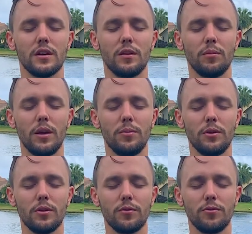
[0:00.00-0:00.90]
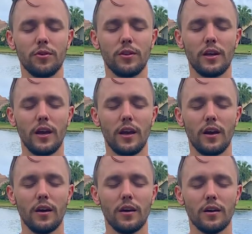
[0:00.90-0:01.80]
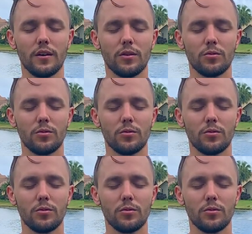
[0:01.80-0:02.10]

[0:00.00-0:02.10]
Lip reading: And maybe you can feel the air